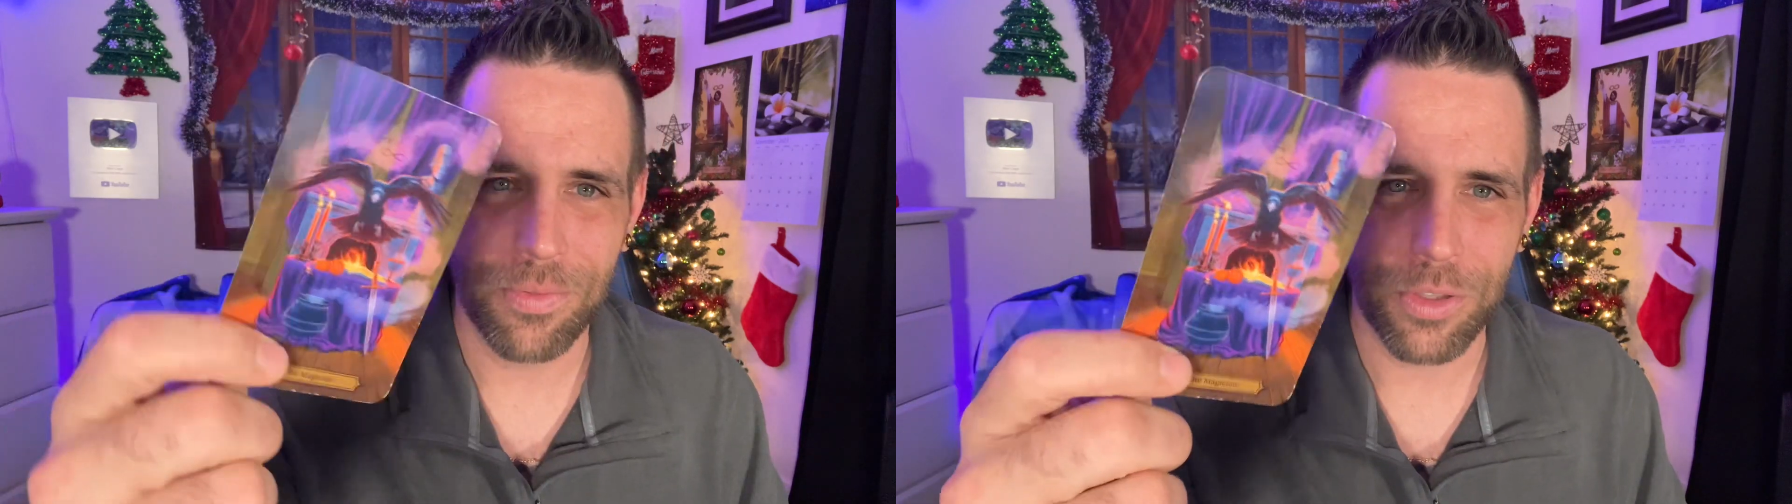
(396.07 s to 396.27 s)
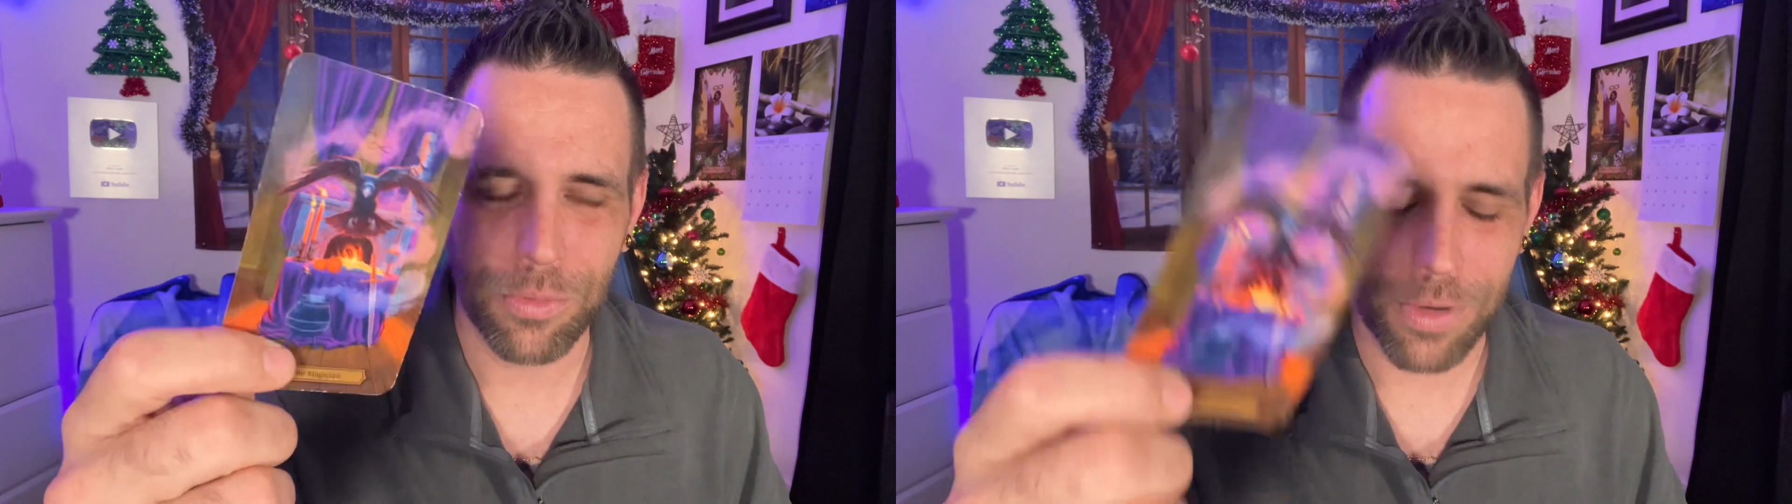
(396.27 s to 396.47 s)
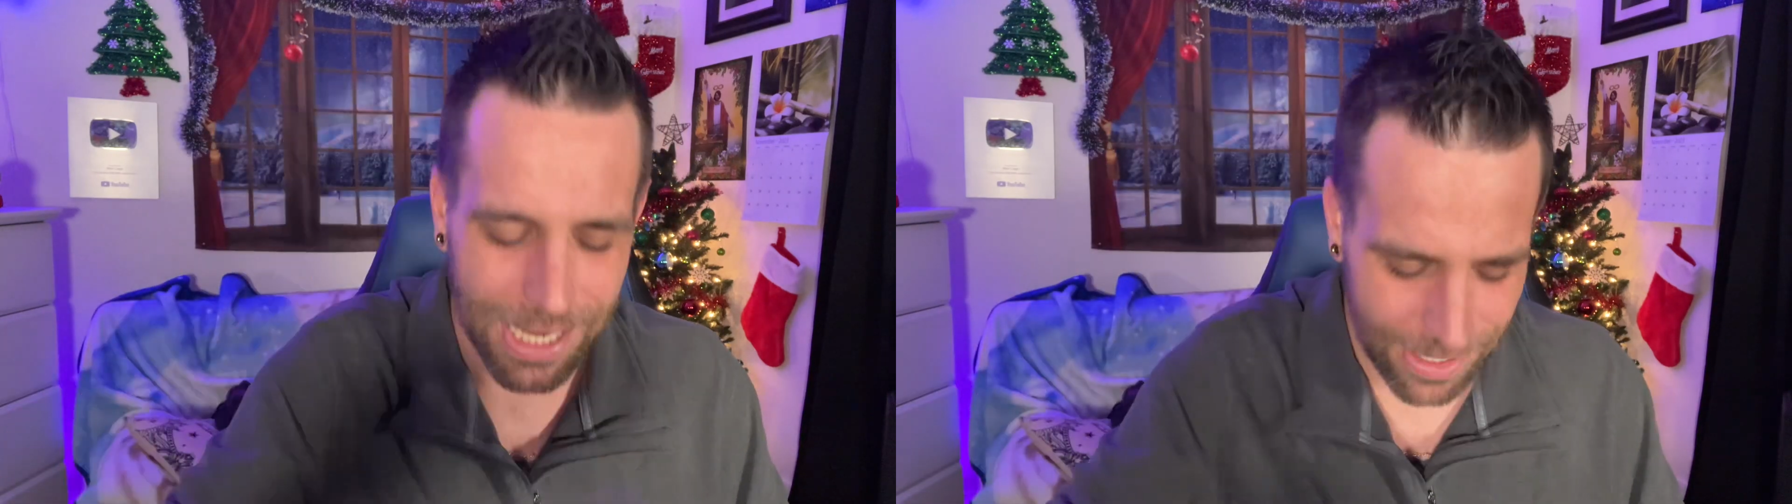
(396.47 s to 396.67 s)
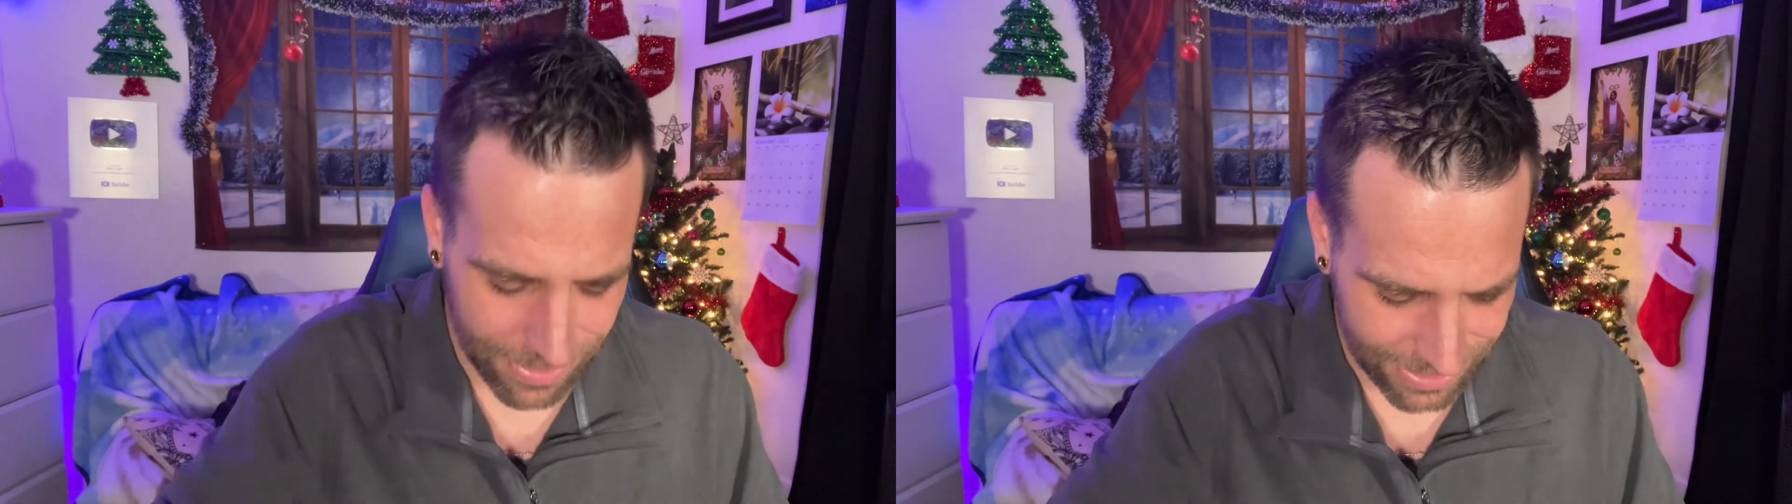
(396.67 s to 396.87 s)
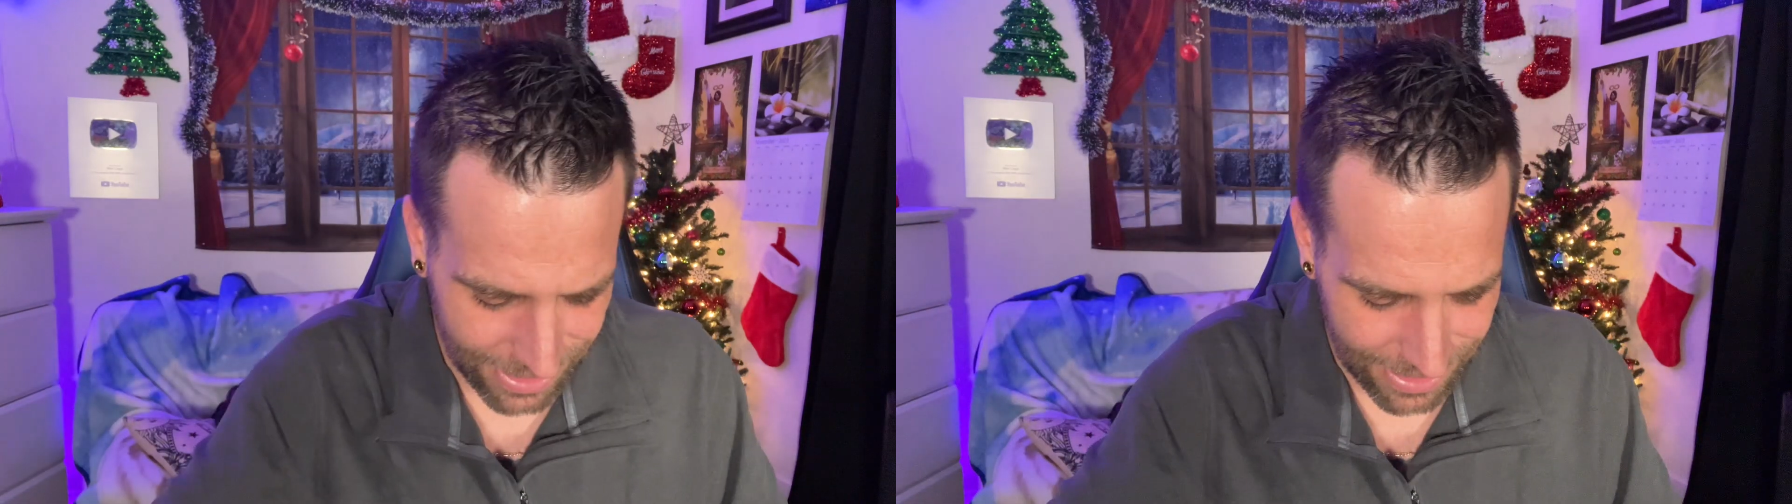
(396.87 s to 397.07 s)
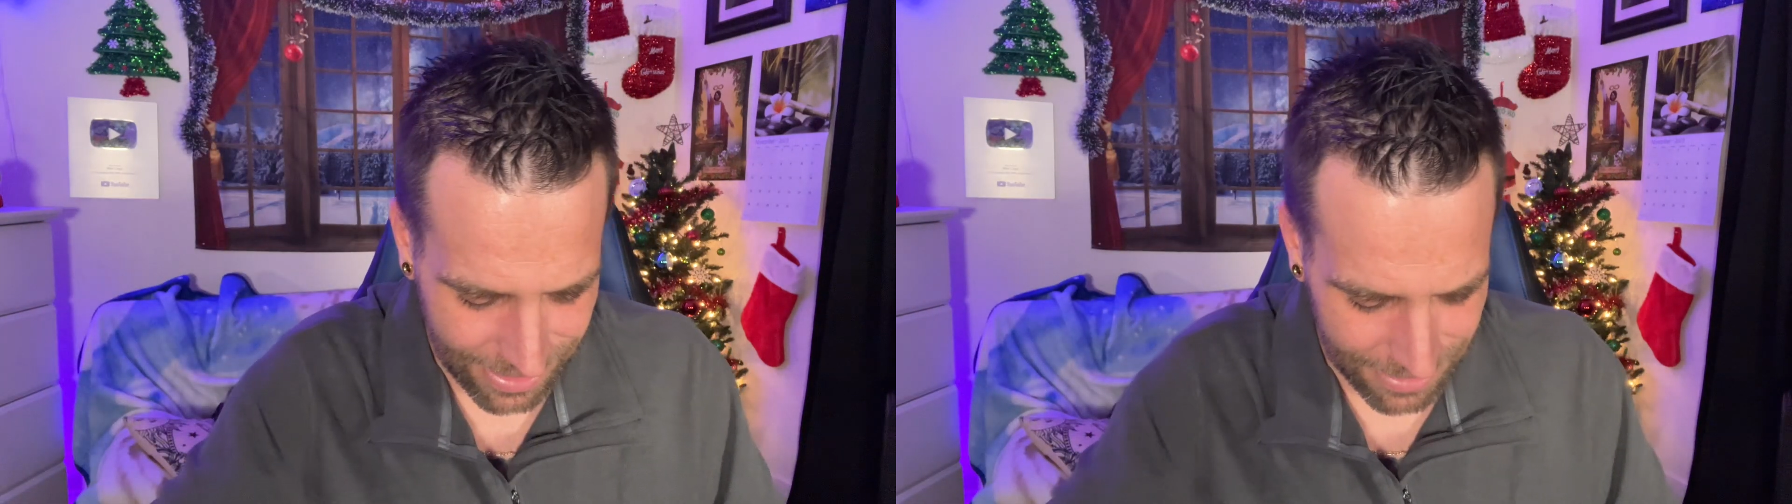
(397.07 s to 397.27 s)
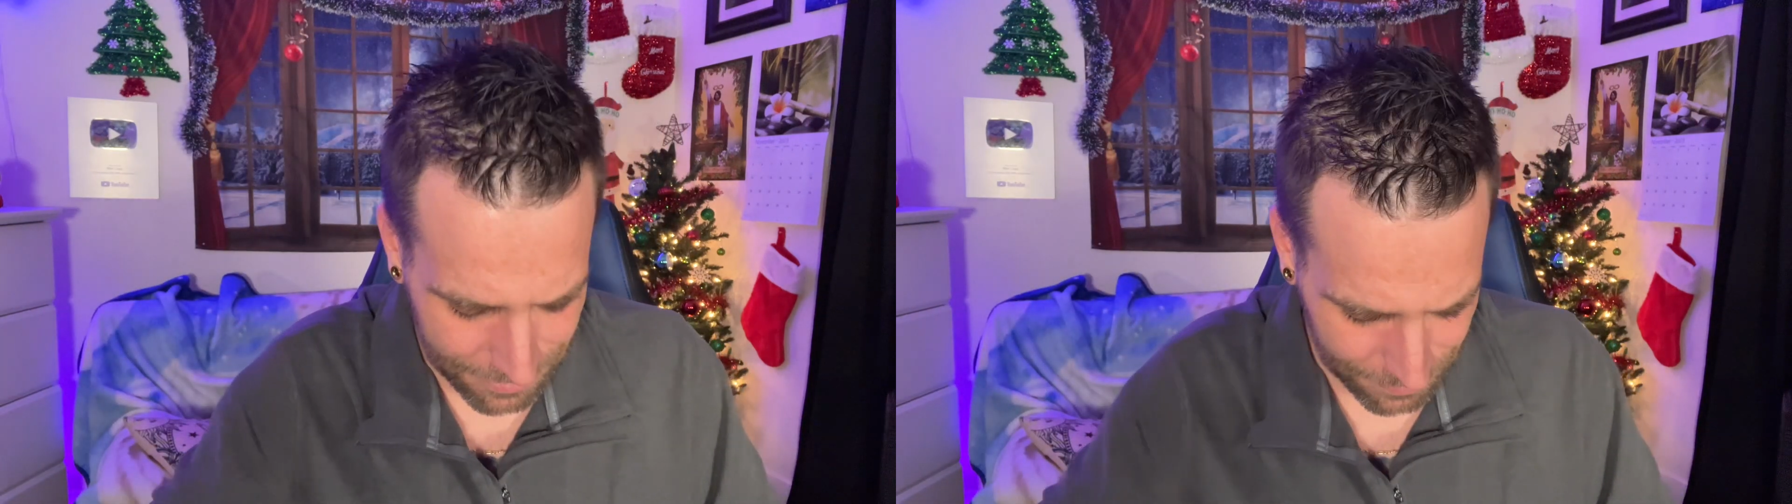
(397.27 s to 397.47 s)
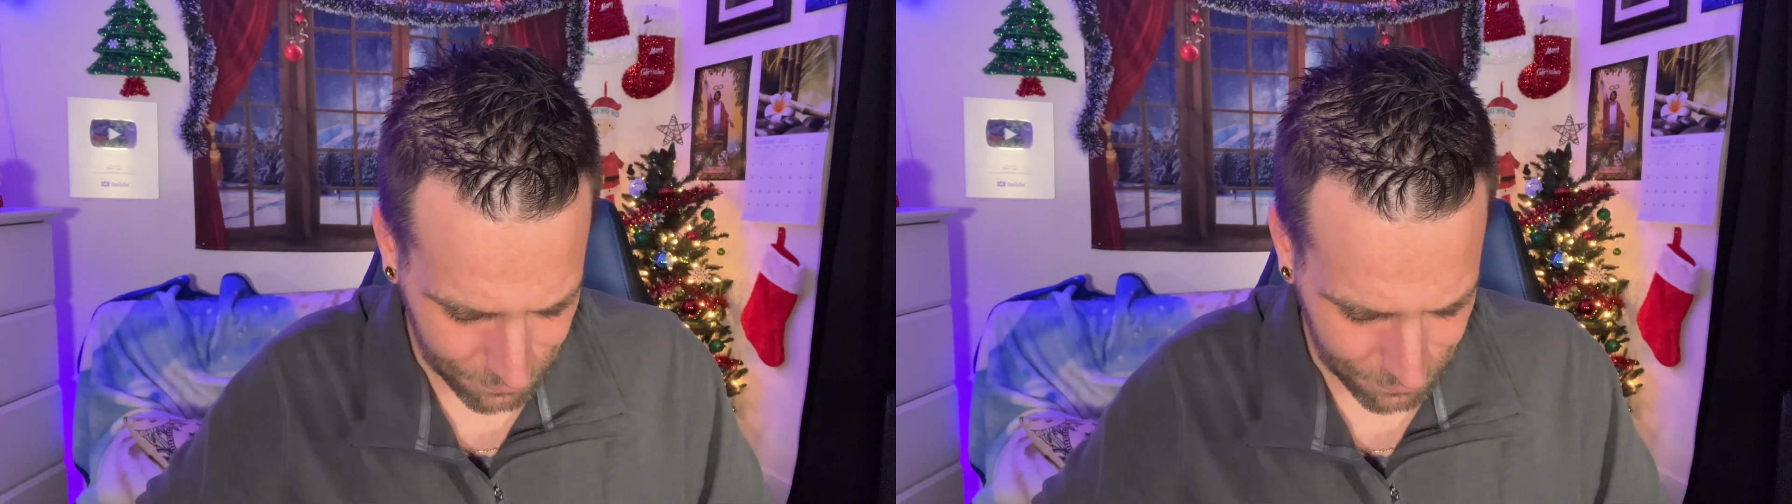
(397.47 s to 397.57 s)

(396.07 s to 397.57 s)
the Raven's head.